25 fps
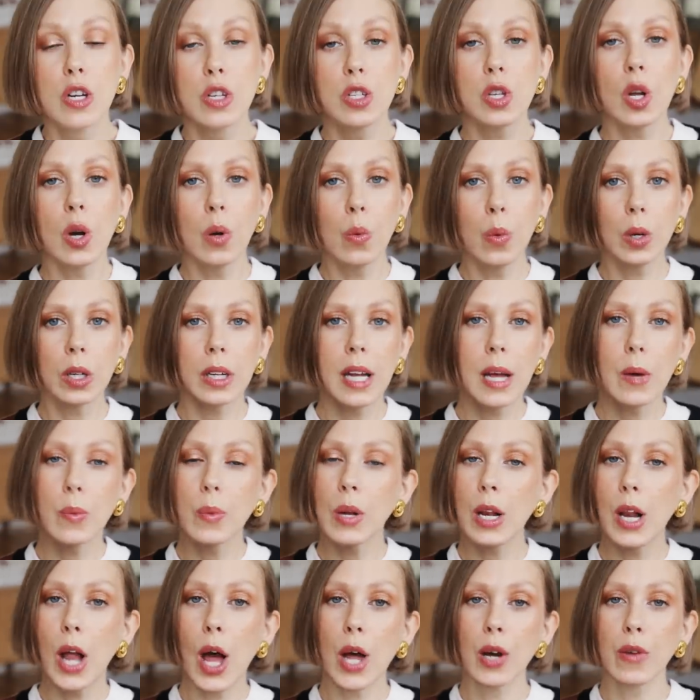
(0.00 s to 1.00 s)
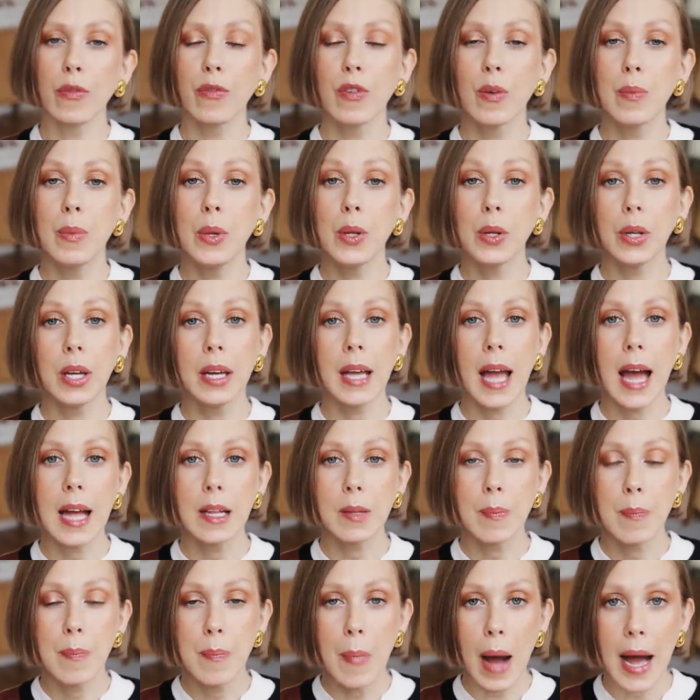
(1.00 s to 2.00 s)
So what can we learn from looking
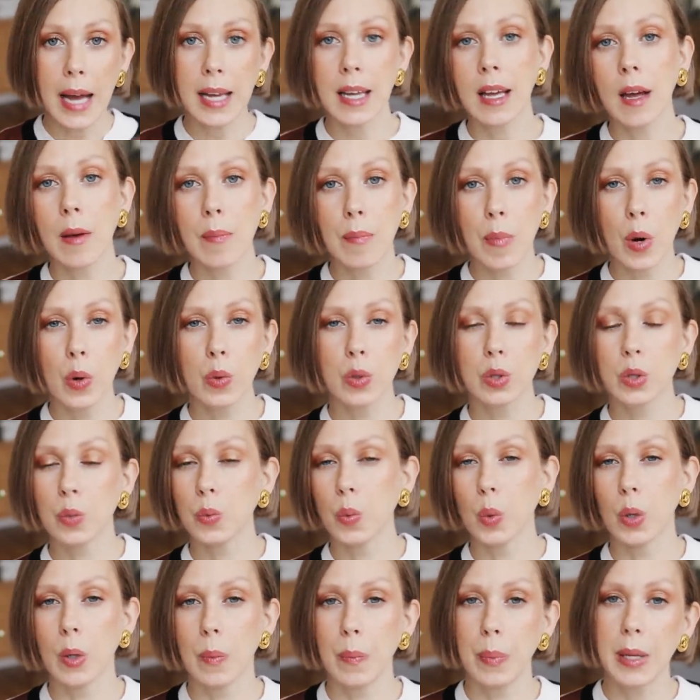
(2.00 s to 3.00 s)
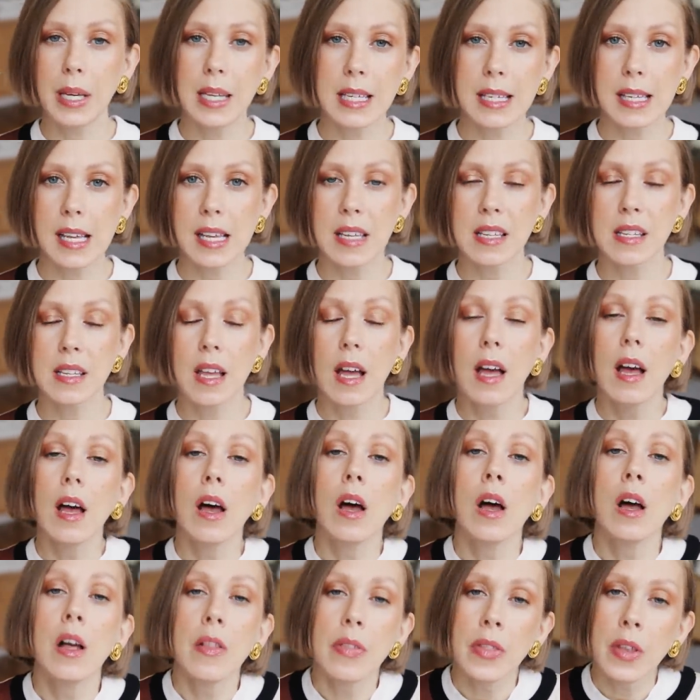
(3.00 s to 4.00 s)
at my most worn pieces?
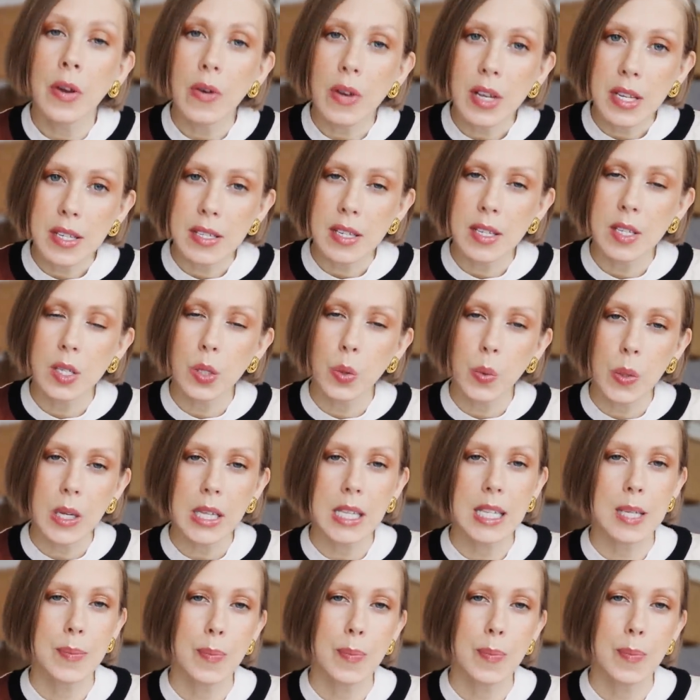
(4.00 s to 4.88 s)
There is a sweet